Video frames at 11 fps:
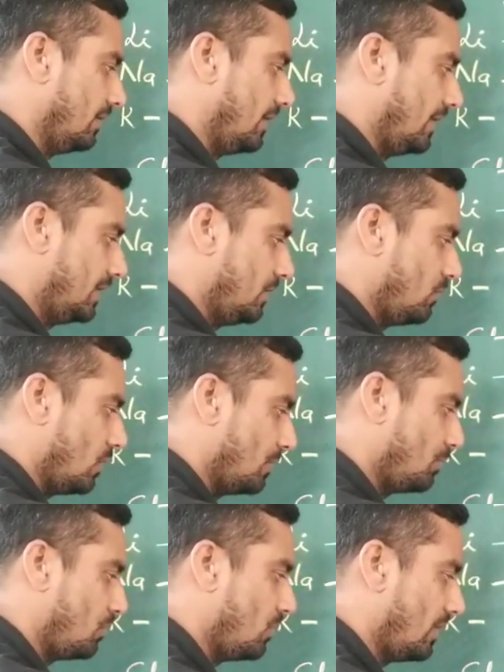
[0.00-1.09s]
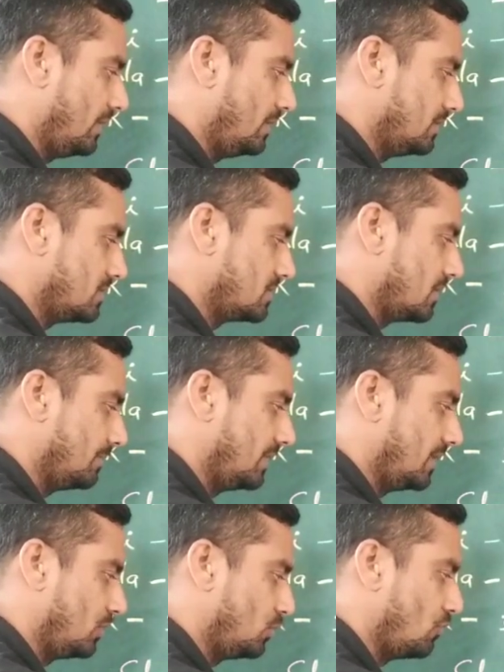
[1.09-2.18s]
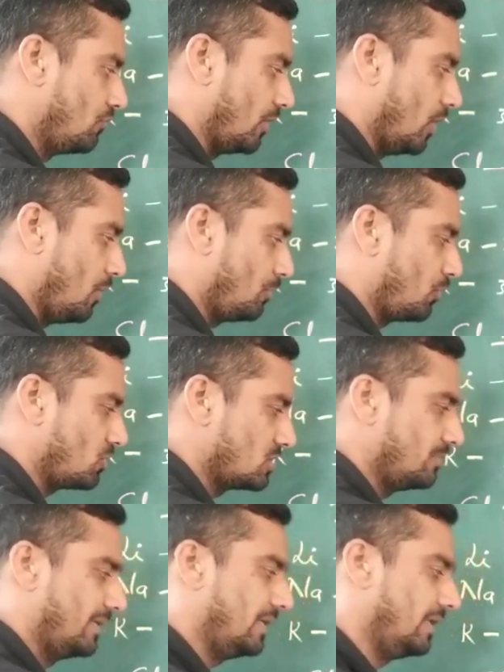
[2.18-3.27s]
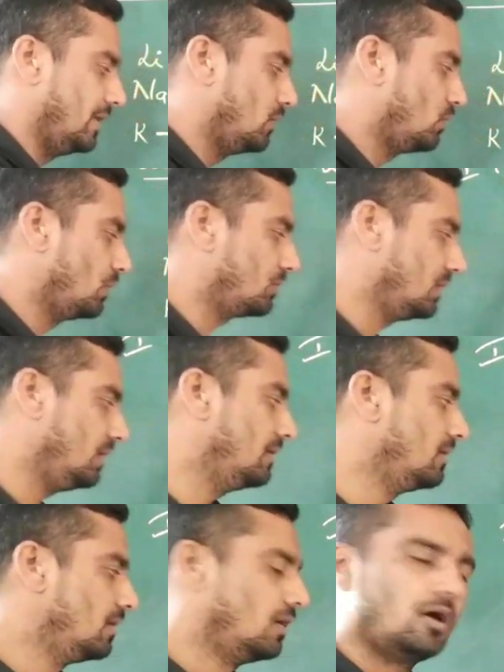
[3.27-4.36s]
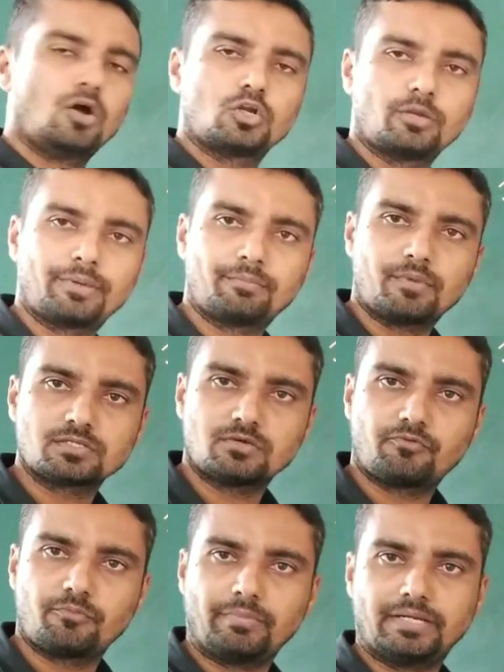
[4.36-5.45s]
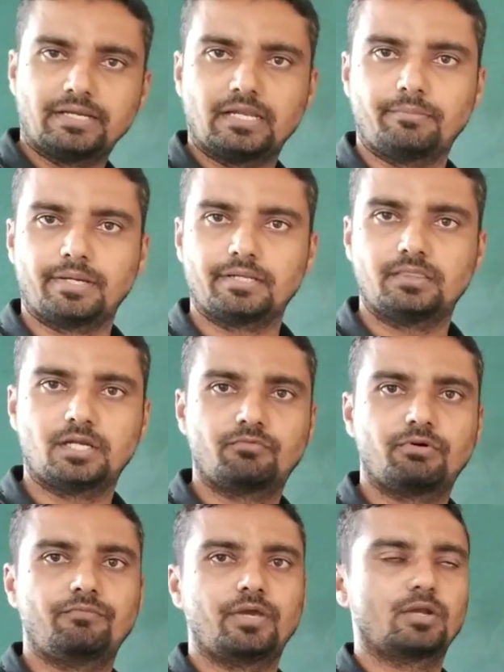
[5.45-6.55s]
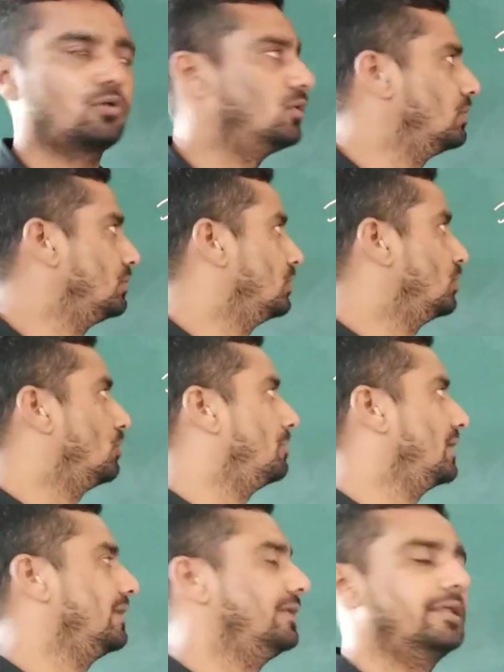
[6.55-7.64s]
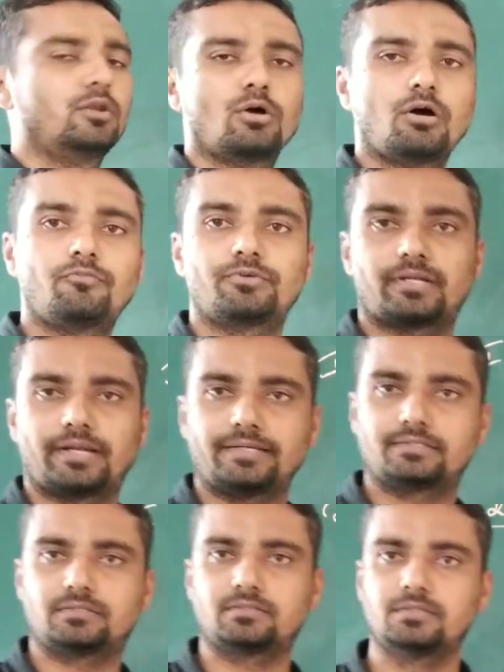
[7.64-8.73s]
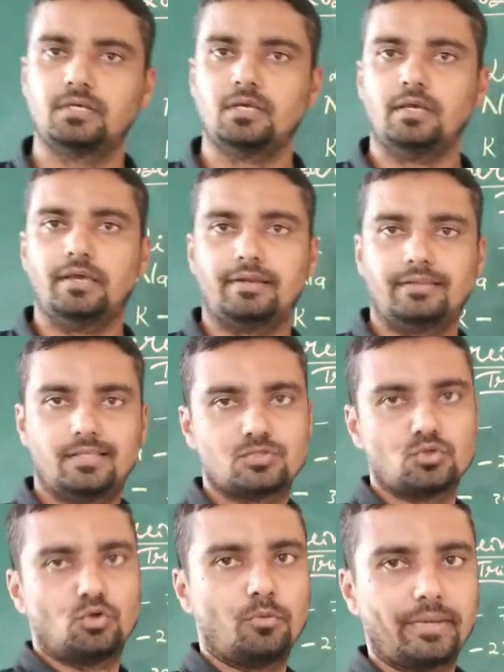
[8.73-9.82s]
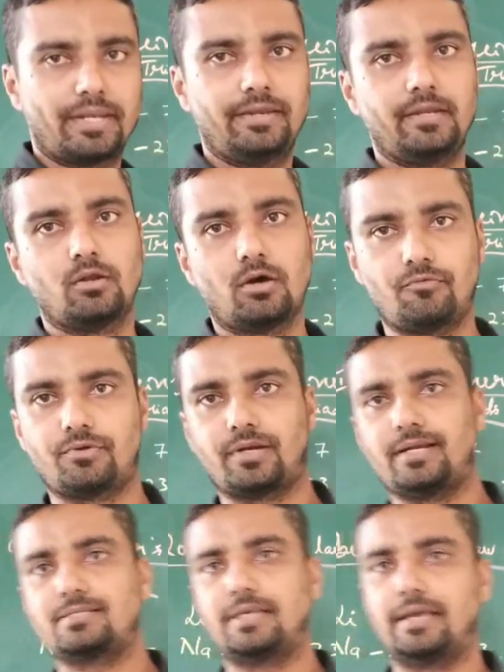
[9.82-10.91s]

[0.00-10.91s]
81 point something 25, approximately equal to the atomic mass of middle element. That one we are called the Doberanian law of triads. In this Doberanian law of triads,